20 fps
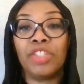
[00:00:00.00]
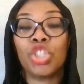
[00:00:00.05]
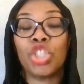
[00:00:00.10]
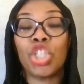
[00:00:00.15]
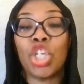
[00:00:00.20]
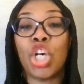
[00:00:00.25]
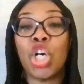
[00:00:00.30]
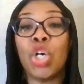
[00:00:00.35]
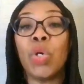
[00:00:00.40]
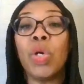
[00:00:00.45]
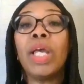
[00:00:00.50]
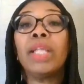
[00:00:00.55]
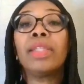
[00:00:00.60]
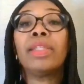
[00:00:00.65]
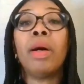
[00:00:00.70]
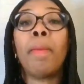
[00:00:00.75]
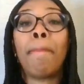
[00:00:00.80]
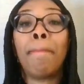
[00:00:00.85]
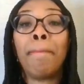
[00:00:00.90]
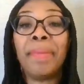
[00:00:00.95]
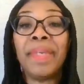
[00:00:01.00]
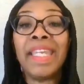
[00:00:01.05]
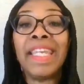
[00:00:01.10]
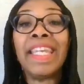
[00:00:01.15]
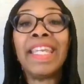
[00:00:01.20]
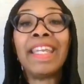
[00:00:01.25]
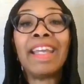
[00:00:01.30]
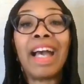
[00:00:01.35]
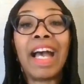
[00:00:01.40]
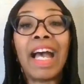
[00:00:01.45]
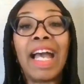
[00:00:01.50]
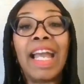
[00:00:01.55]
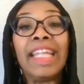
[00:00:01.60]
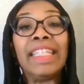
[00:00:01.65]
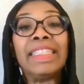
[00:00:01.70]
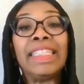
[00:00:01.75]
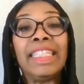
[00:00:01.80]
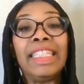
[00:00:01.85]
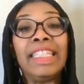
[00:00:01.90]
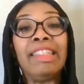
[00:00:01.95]
So a
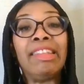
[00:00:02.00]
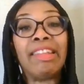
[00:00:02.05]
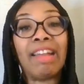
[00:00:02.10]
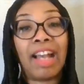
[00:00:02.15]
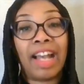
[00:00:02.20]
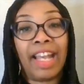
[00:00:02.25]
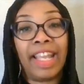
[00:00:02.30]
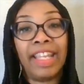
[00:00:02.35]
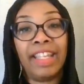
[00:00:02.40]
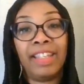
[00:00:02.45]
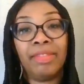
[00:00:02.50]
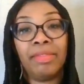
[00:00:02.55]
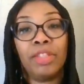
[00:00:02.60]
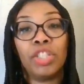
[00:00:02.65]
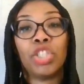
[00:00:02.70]
PITI,